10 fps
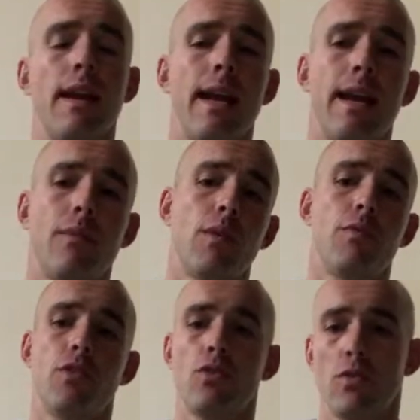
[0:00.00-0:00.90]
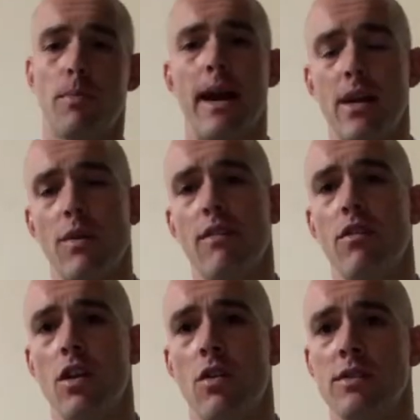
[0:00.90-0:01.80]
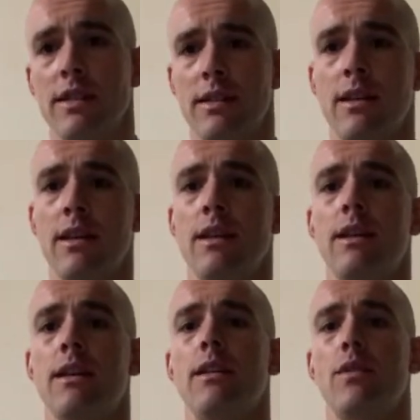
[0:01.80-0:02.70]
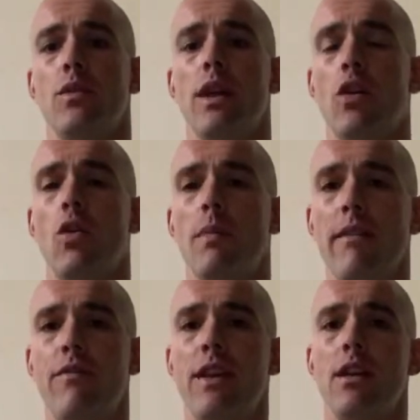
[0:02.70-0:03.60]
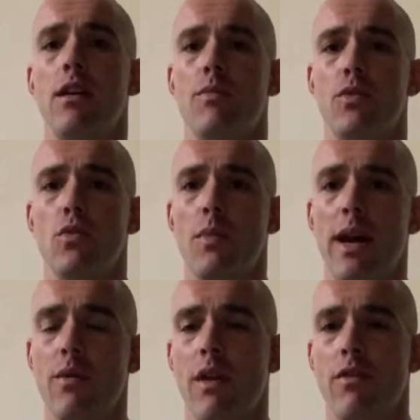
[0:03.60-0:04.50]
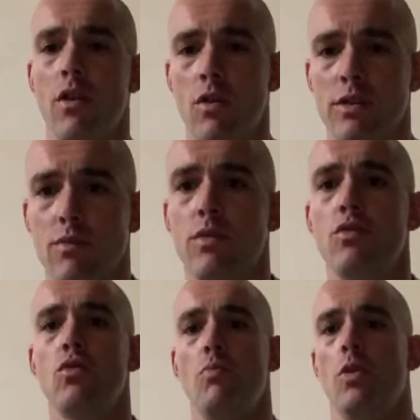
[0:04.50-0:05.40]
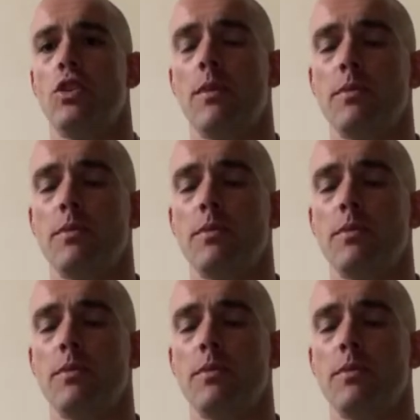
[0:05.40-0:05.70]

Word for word: and we would do body weight rows, and you would, like hold my feet up and do body weight rows, and we would do push